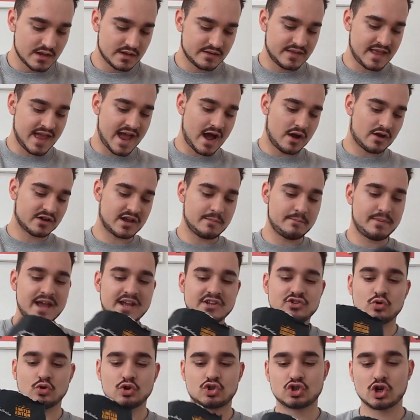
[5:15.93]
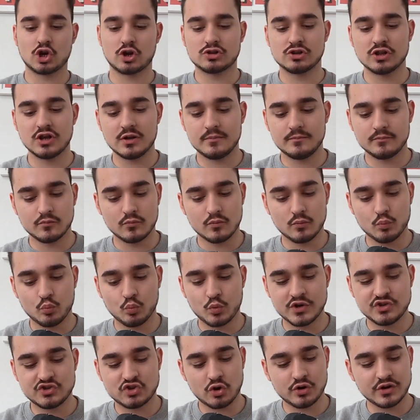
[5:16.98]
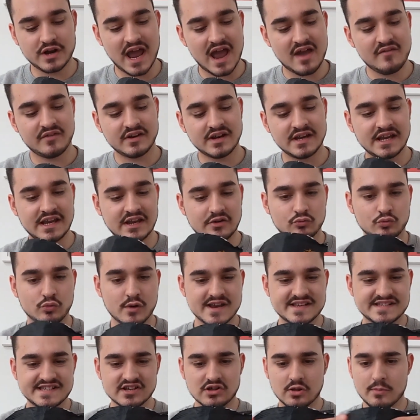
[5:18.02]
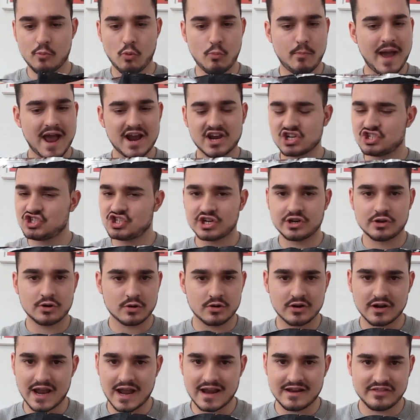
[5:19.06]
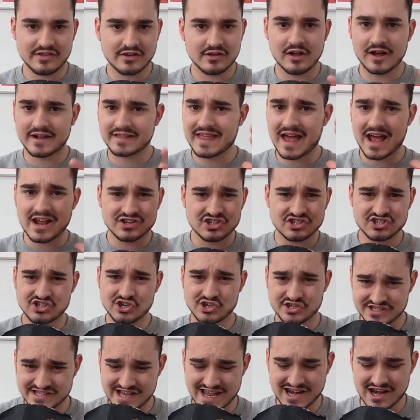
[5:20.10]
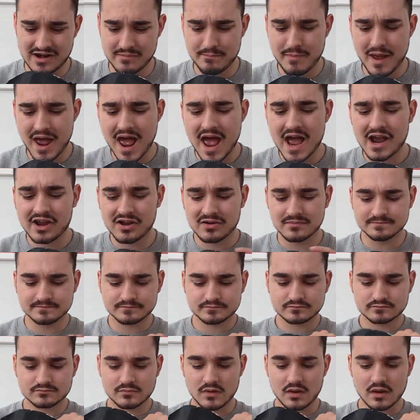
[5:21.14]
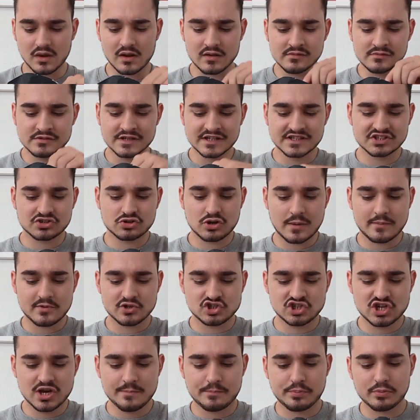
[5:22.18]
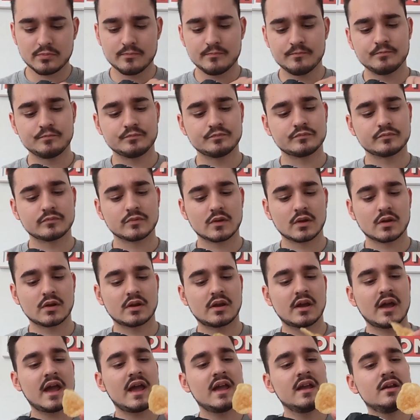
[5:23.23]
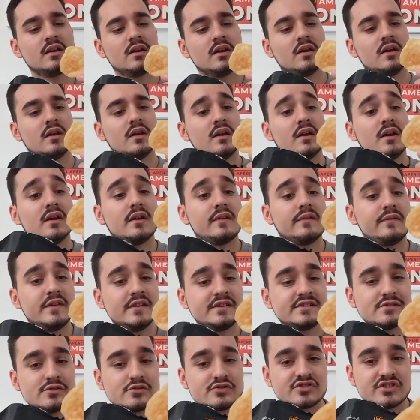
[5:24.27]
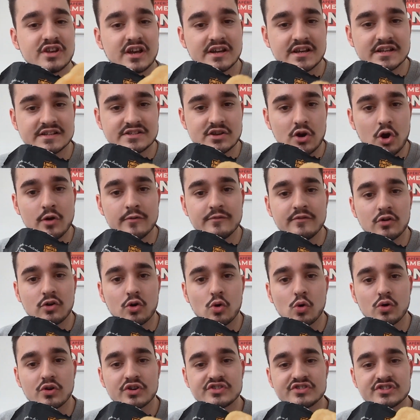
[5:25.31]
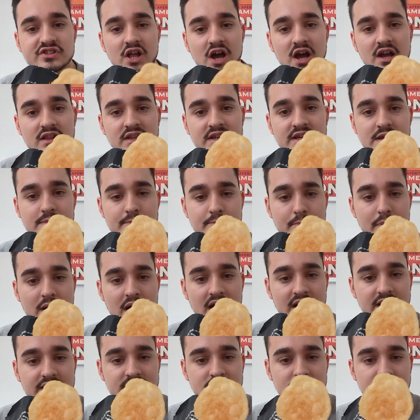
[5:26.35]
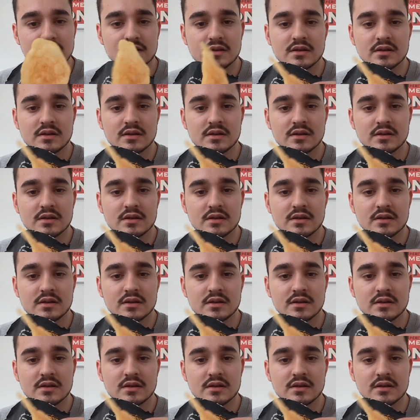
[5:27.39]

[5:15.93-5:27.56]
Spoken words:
Now, compared to a chocolate, we don't have any resealable packaging or anything like that, just your standard bag. Let's grab a chip. Okay, this looks like it's overcooked slightly, but